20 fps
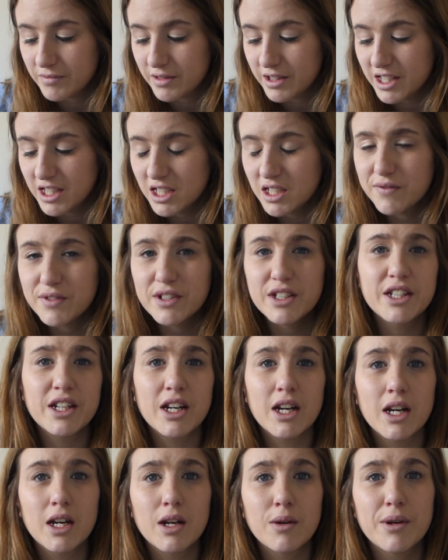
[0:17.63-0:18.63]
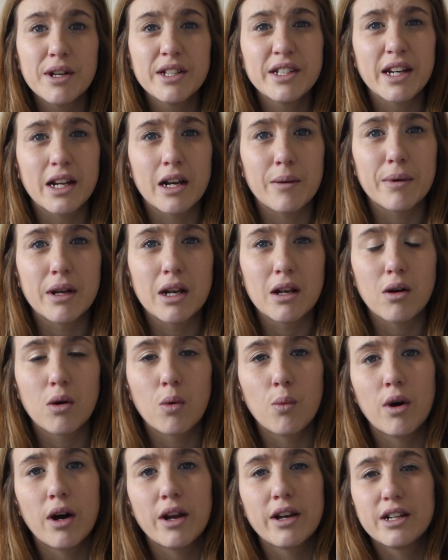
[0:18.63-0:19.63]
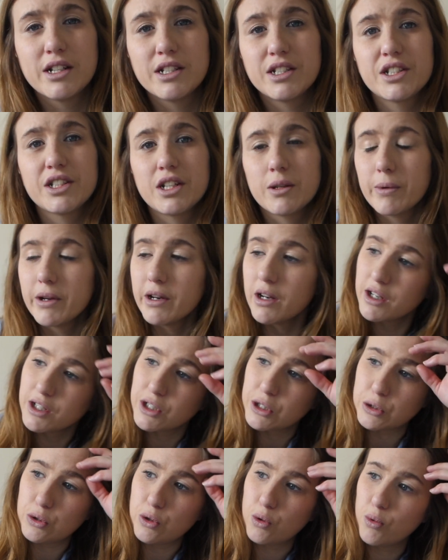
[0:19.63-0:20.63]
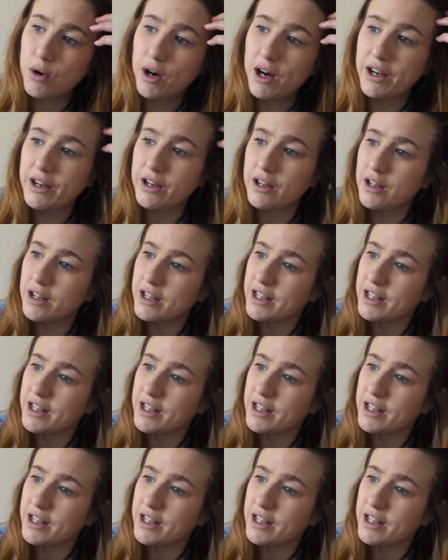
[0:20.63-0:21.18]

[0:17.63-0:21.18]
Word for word: This video isn't going to be a long one, it's just going to be a nice short one.